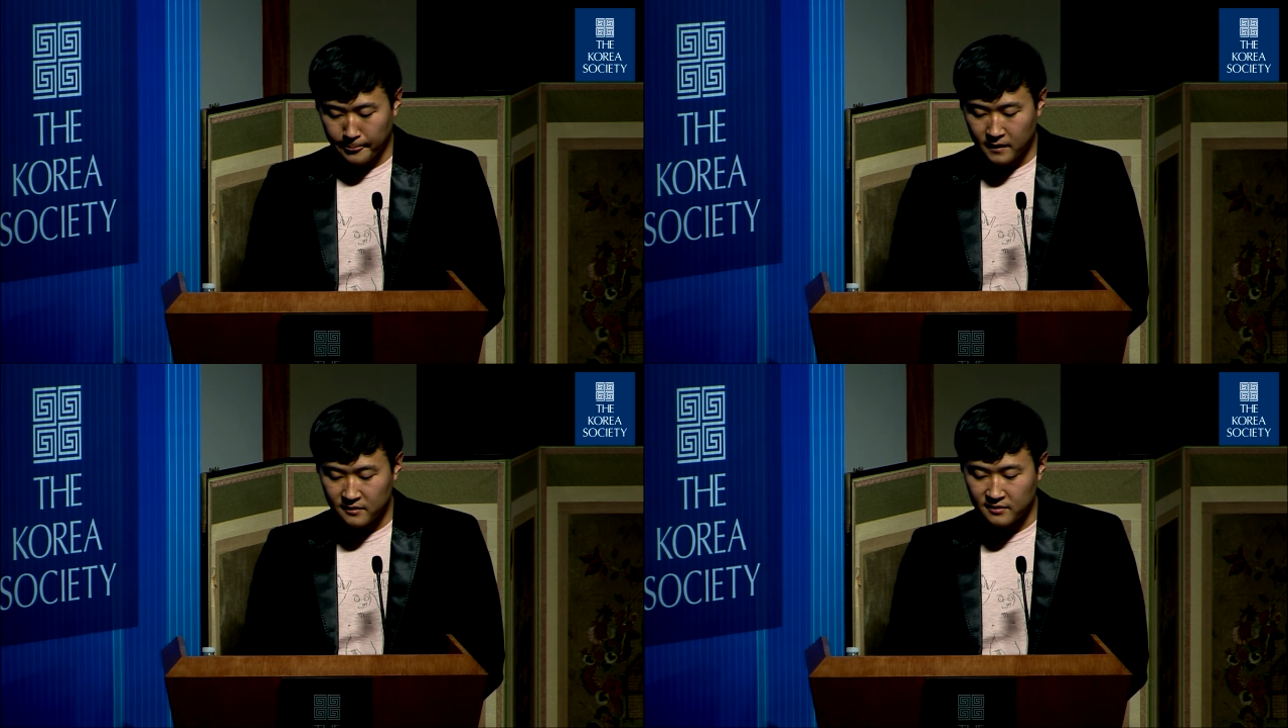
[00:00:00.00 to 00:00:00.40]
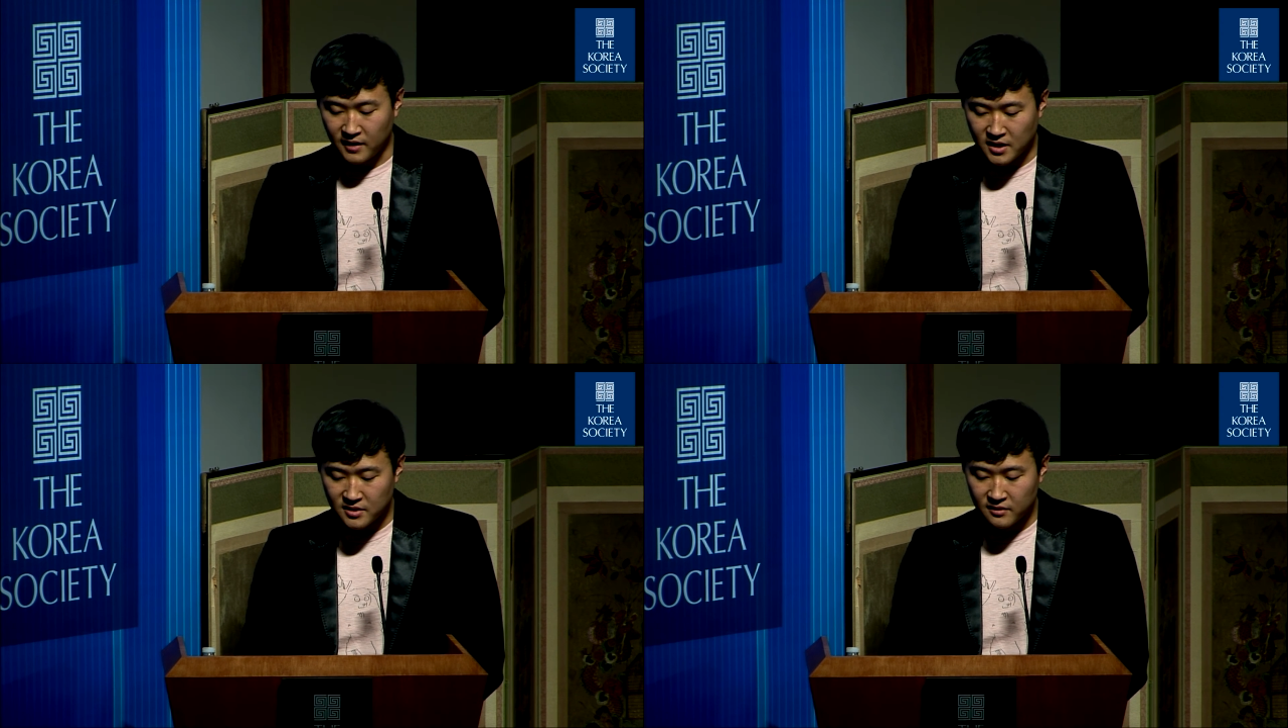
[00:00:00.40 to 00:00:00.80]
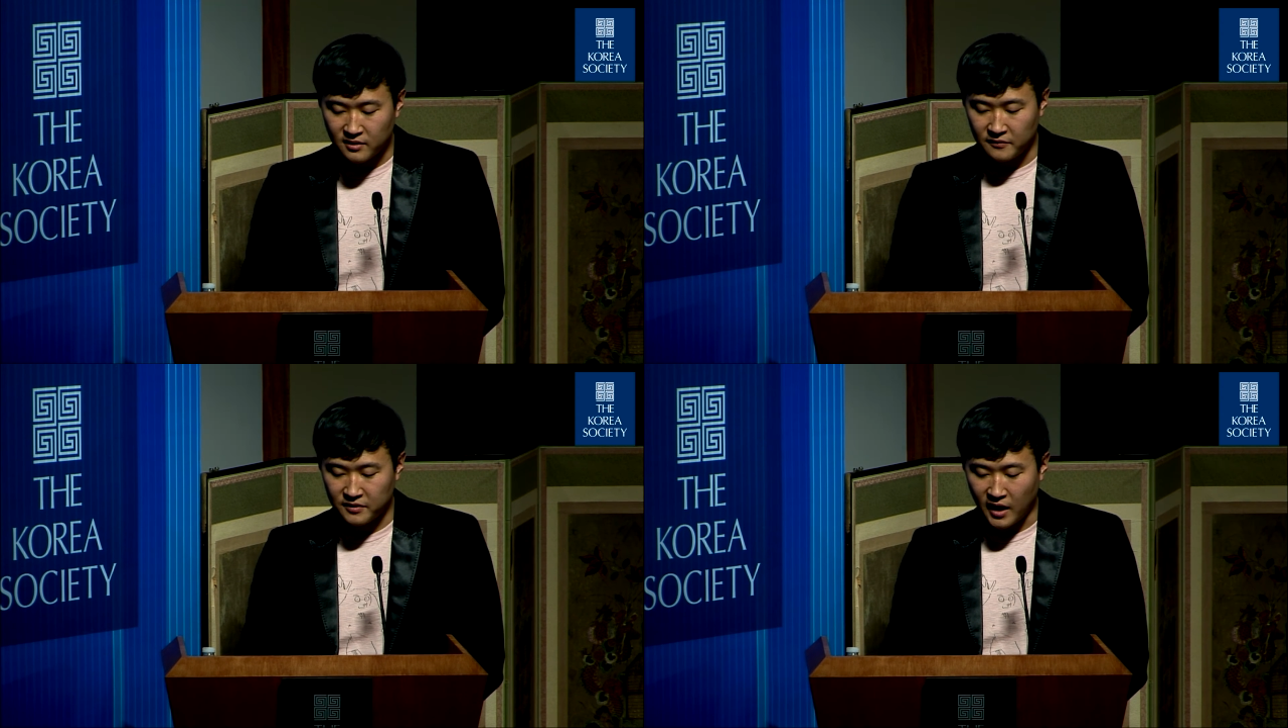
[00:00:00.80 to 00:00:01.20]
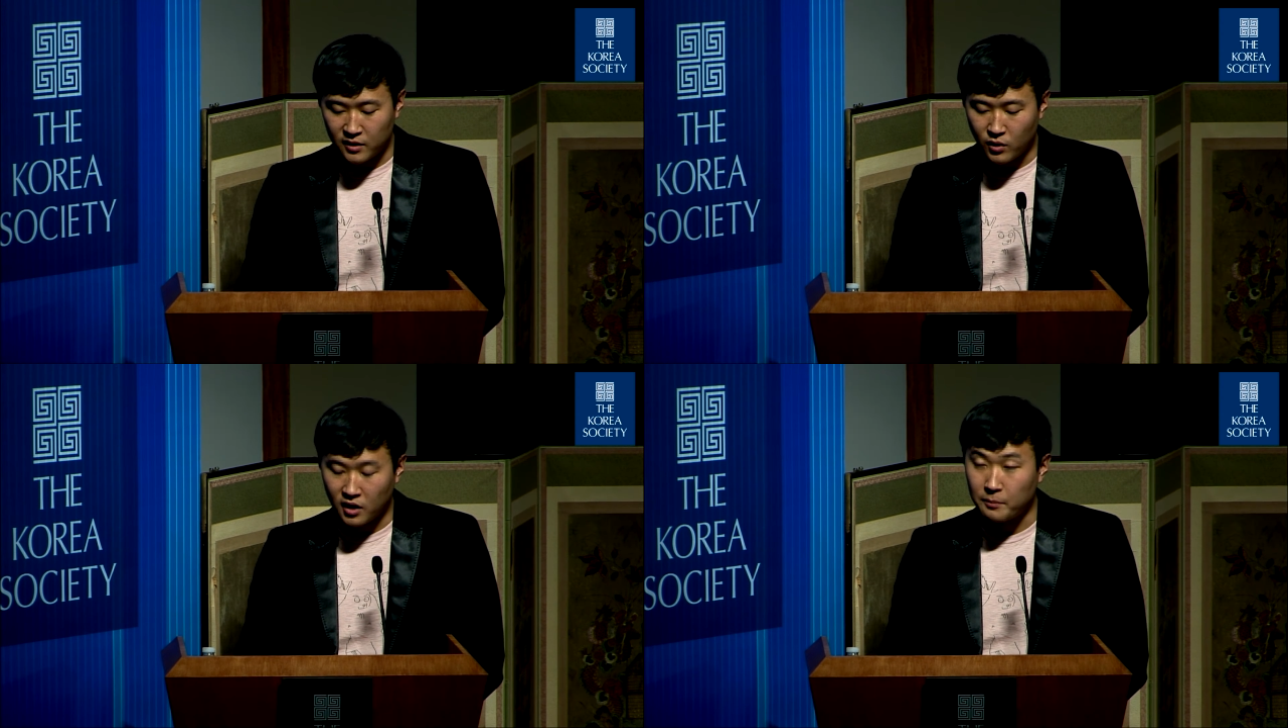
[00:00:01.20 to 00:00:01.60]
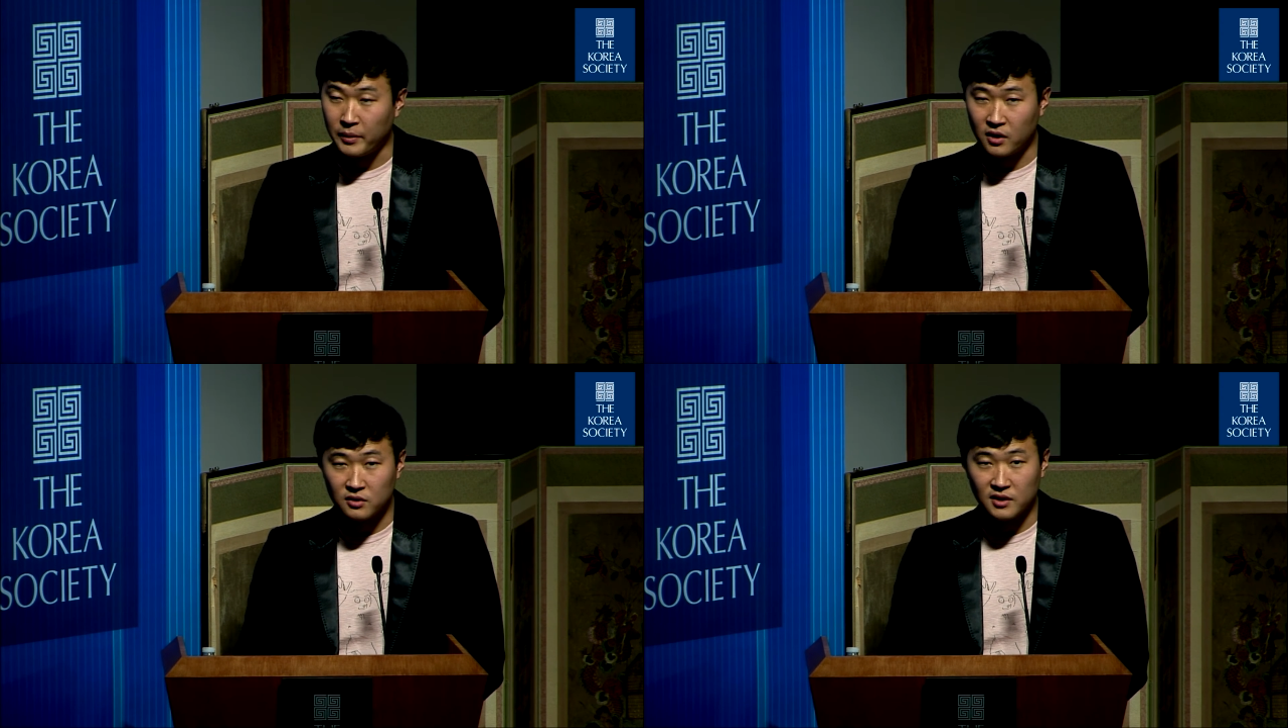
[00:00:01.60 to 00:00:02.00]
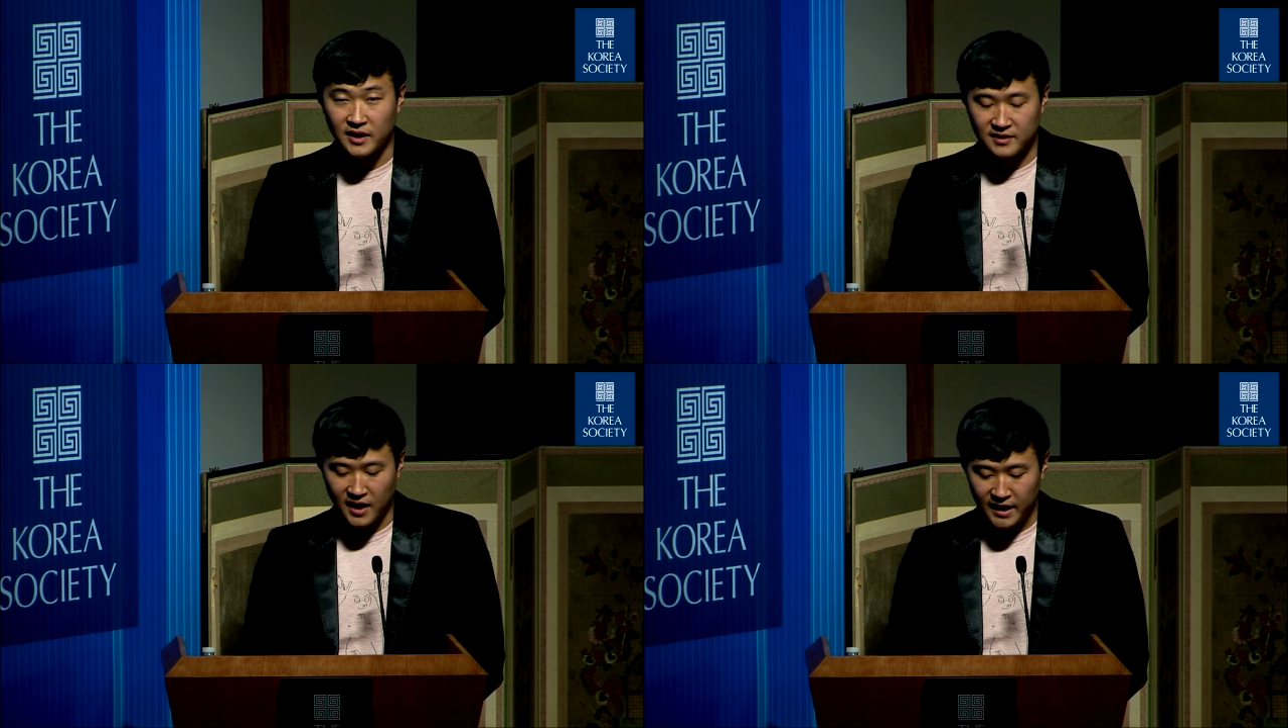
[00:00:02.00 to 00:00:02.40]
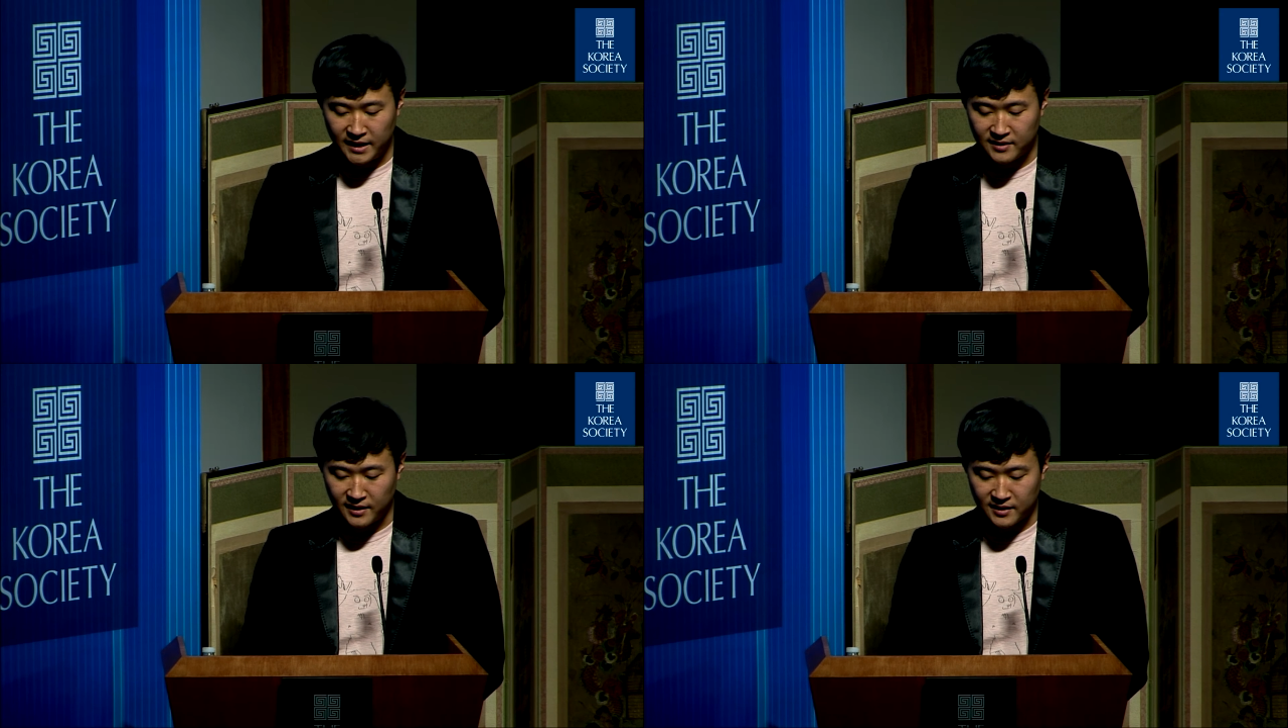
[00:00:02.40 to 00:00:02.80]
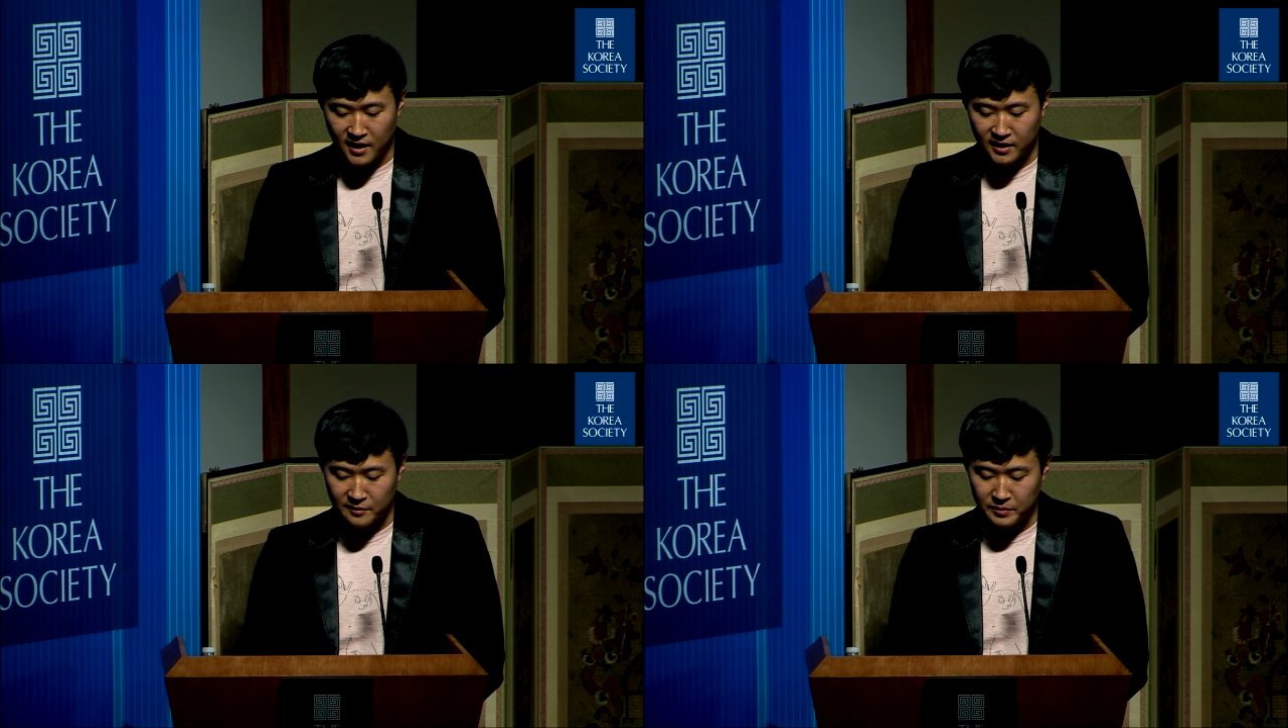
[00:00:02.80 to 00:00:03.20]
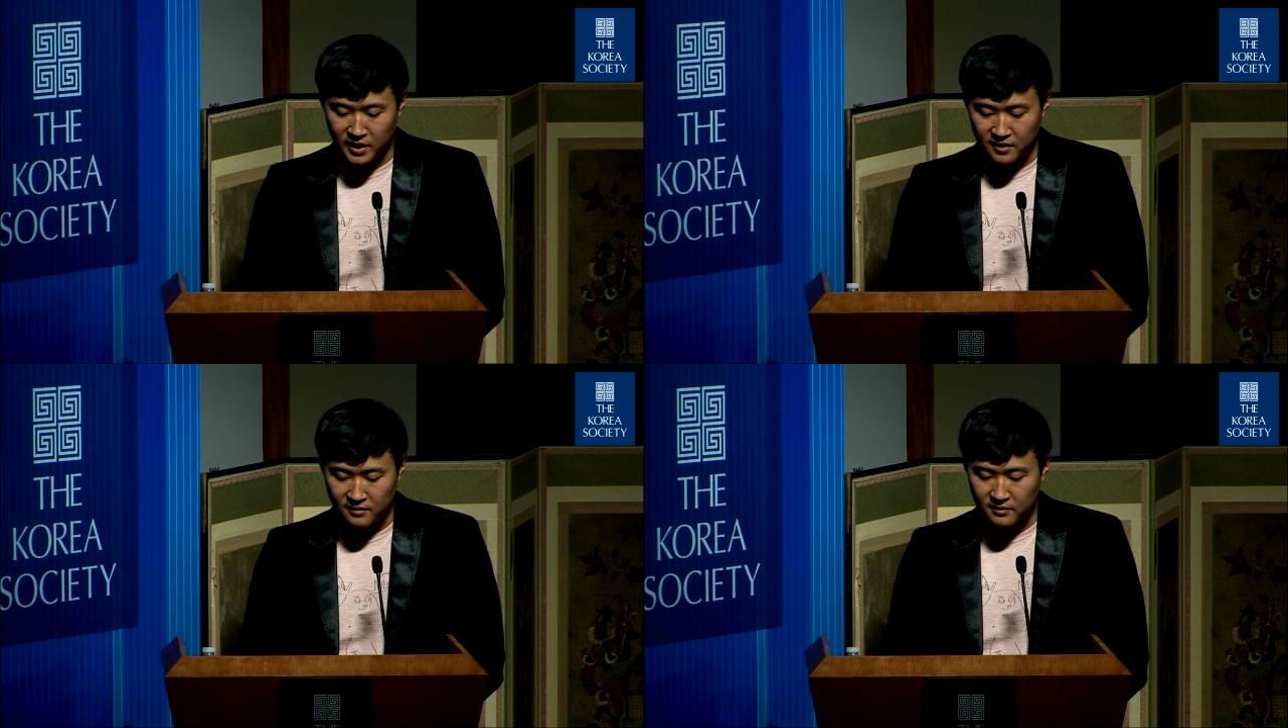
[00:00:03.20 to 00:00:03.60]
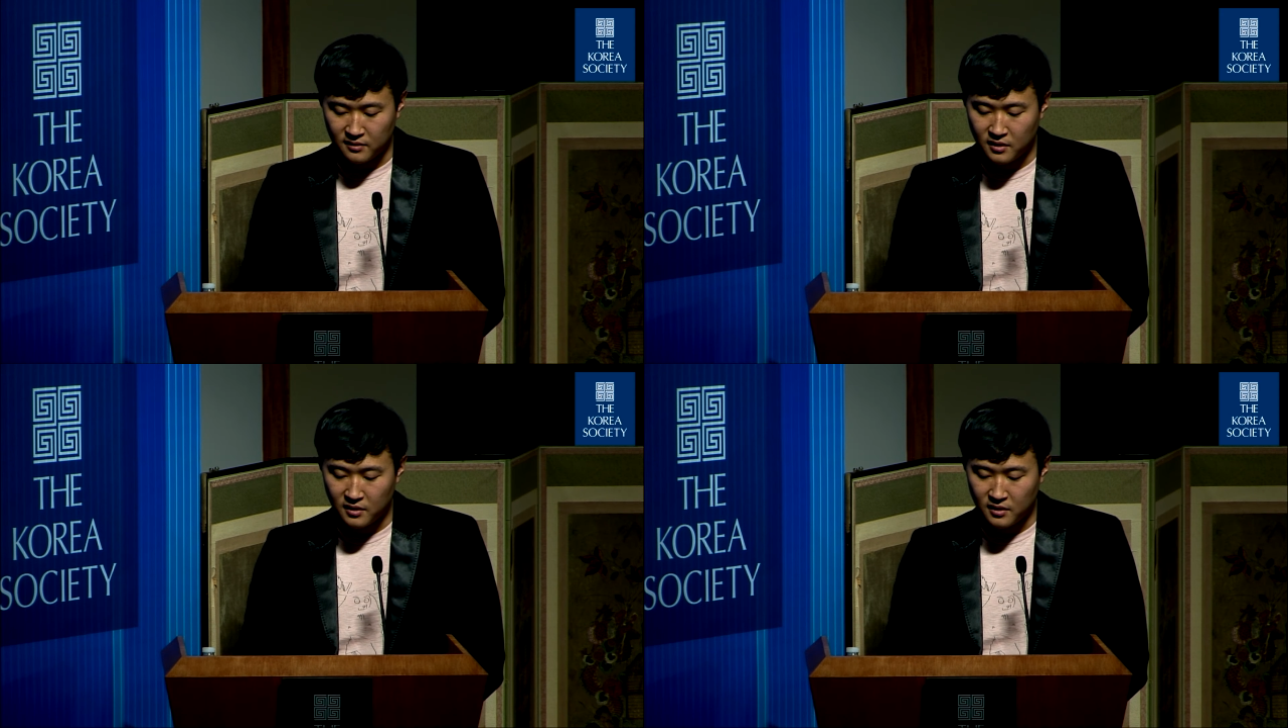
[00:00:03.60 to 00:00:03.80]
Sections of sidewalk buckled like tiny tectonic plates.